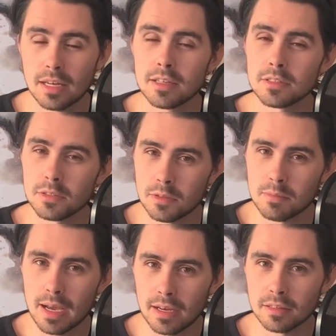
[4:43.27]
Do the
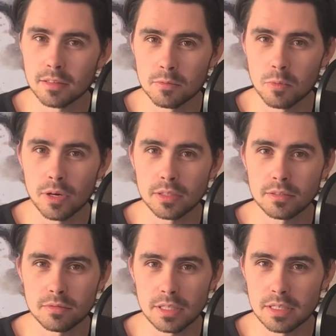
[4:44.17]
math of
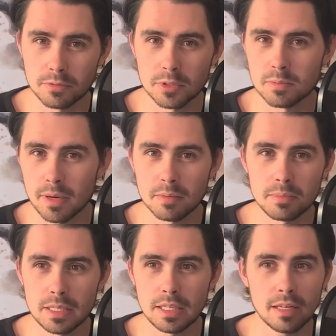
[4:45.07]
what the difference might
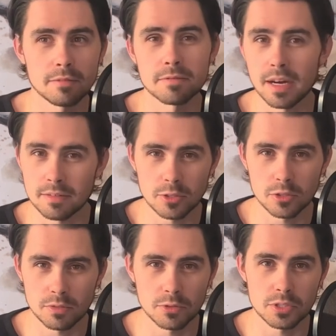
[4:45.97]
be in 5
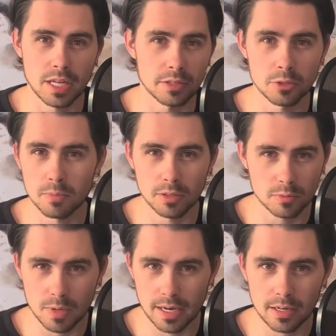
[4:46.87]
years if you're selling your Model
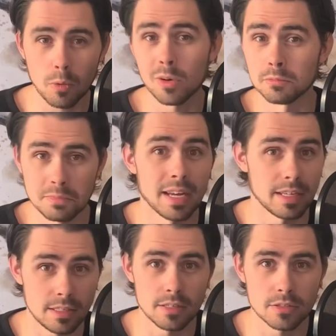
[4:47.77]
Y, or
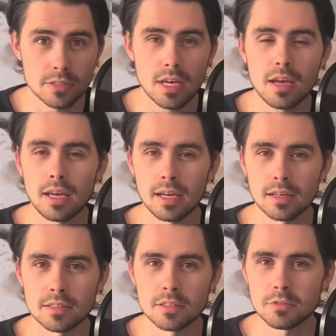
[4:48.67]
9 years,
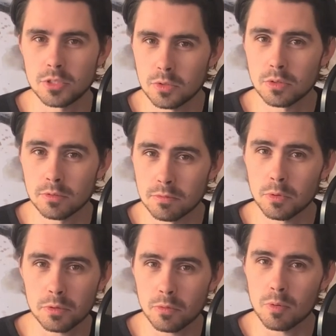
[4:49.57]
and
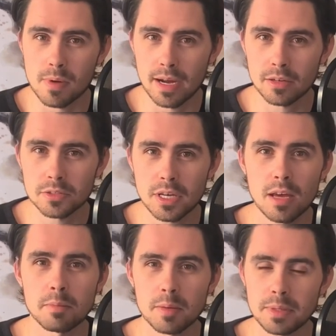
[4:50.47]
244 miles
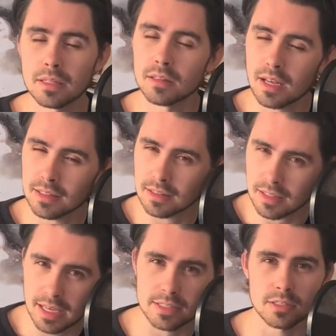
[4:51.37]
might be a lot
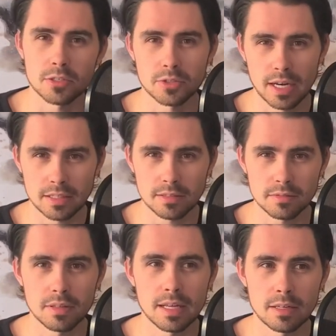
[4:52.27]
less
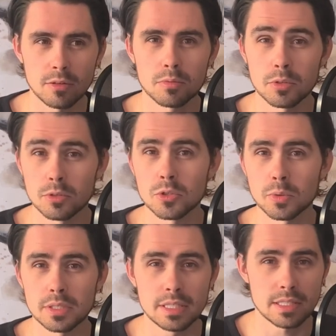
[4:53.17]
attractive than
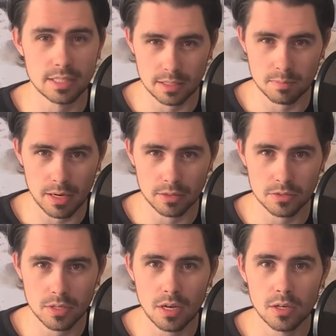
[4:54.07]
326
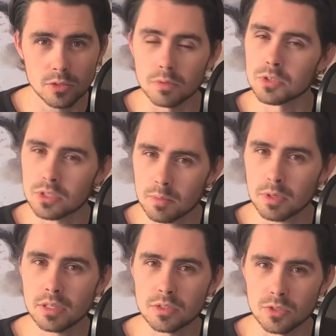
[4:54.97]
miles. So if you're
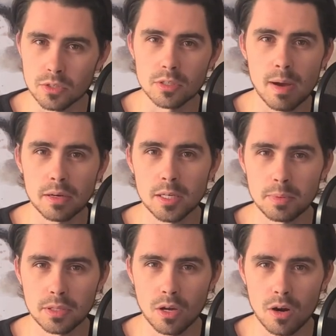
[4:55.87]
someone concerned about
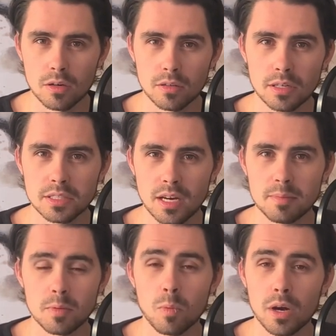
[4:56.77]
keeping the car a long time
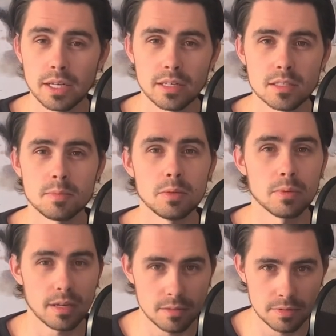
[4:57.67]
and wanting it to be
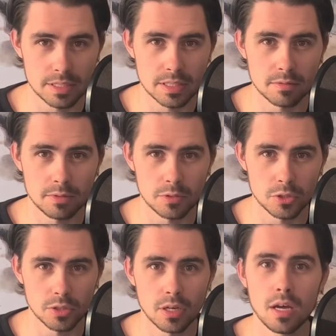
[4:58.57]
relevant in the
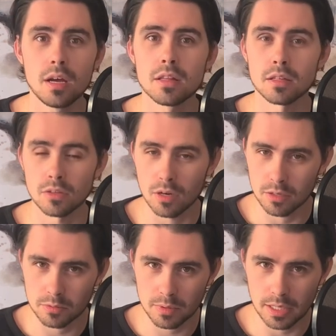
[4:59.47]
future, The longer
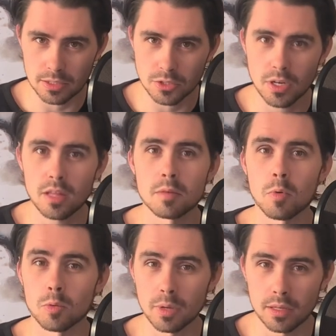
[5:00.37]
the range, the
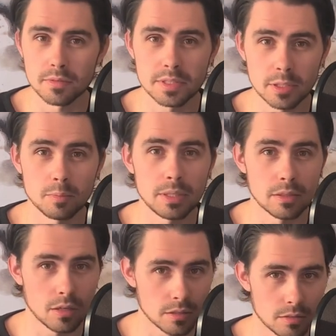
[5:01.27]
more relevant it'll be
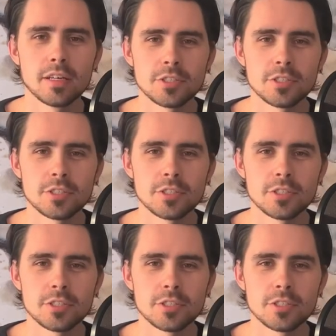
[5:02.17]
longer.